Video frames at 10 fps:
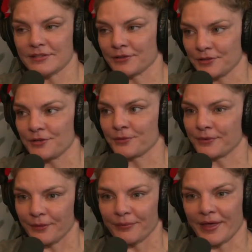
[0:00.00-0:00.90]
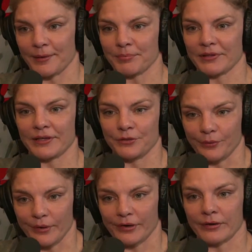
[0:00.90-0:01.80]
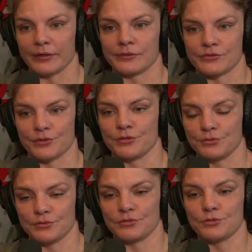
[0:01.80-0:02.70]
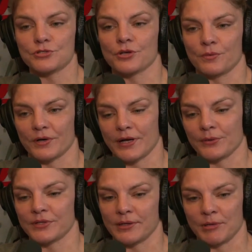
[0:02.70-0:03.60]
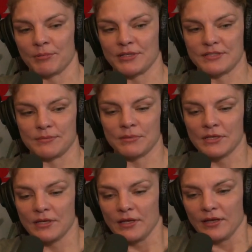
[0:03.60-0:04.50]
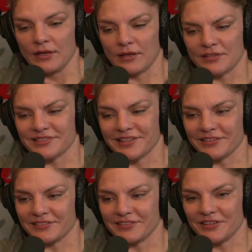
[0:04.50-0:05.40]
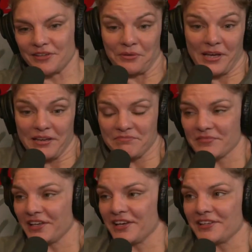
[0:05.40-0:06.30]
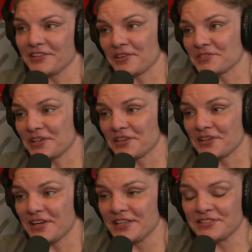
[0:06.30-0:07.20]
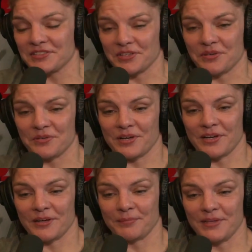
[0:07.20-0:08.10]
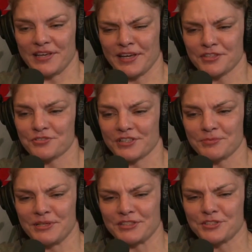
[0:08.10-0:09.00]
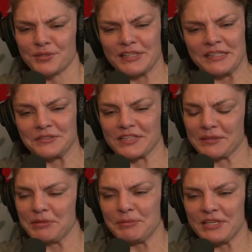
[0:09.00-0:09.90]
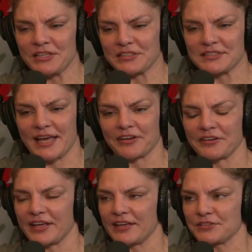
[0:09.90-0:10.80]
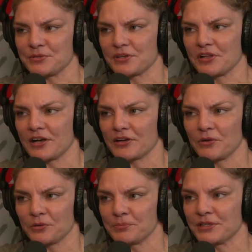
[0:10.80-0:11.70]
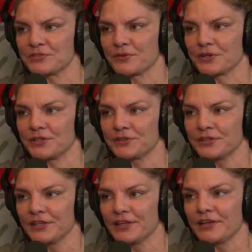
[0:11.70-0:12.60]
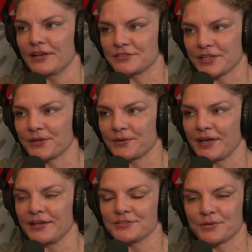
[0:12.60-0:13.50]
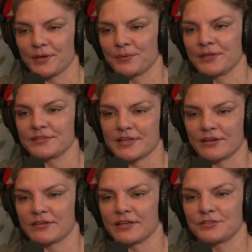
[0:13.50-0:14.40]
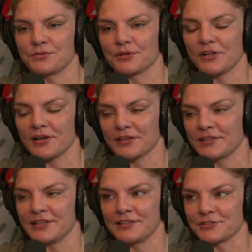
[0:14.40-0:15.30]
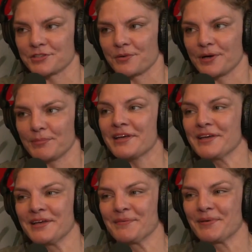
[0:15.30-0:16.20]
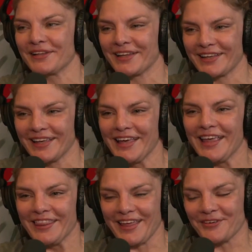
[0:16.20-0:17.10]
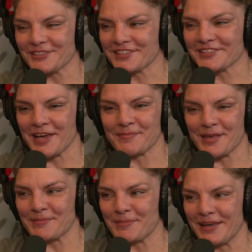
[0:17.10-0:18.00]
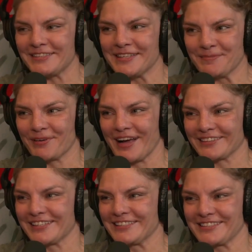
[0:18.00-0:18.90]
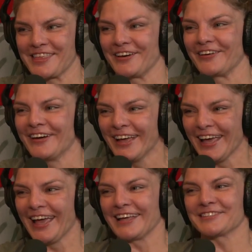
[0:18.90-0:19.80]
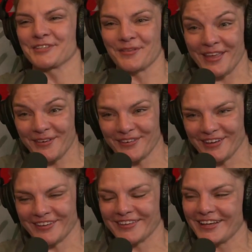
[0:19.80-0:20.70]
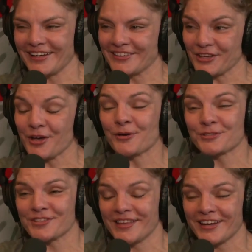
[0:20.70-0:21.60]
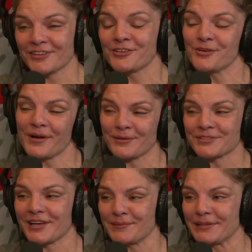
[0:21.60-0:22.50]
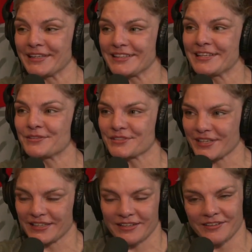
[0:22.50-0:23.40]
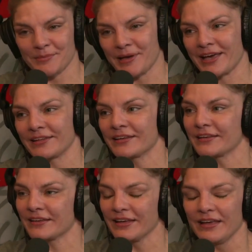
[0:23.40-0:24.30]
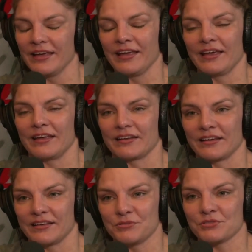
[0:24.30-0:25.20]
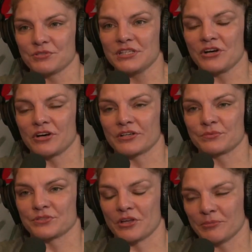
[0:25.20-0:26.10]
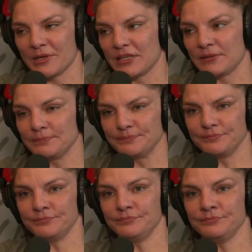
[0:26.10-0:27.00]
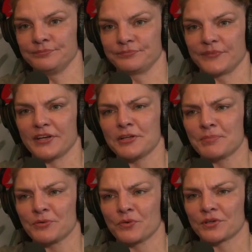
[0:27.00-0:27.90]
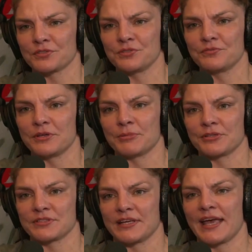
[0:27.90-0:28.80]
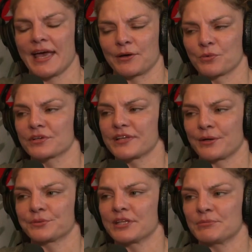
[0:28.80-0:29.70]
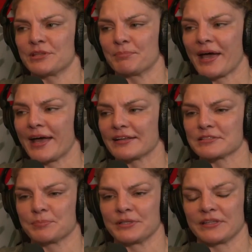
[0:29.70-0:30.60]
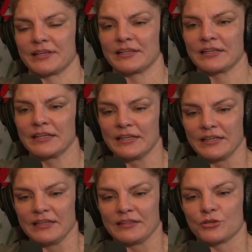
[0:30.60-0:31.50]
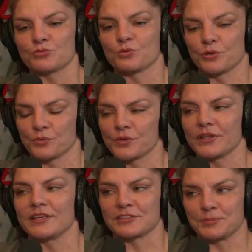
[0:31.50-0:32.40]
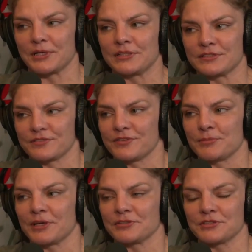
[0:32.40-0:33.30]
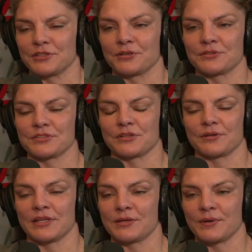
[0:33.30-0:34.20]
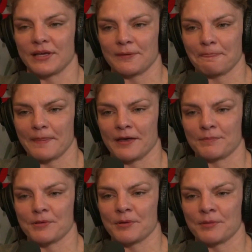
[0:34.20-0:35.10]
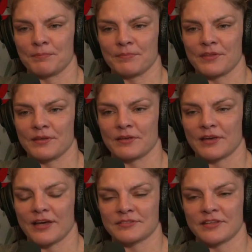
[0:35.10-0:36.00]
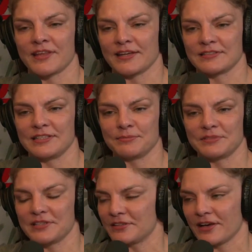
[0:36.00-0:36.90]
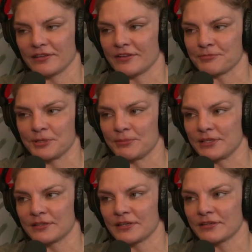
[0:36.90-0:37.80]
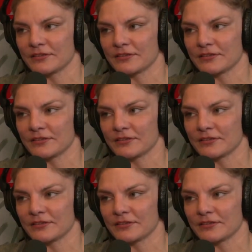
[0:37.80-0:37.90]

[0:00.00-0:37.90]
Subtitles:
I know you don't know that, but like you are. And so you should go work out with the MMA team. And I was like, okay. Like I was like, all right. And so he kind of tricked me into it. He was like, meet me here on Saturday at 2:00. I'll hold mitts for you. I was like, okay. And so I went Saturday at 2:00, and he didn't show up. But like that was the time the MMA team practiced though. Yeah. And so they were all there, and the coach there knew I was coming, and he was like, get on the mat. Like, and it was really hard. It was all men. There had been one or two females that had worked out with them in the past, but like those were really experienced females, you know? And so anyway, the guys on that team did not love me being there.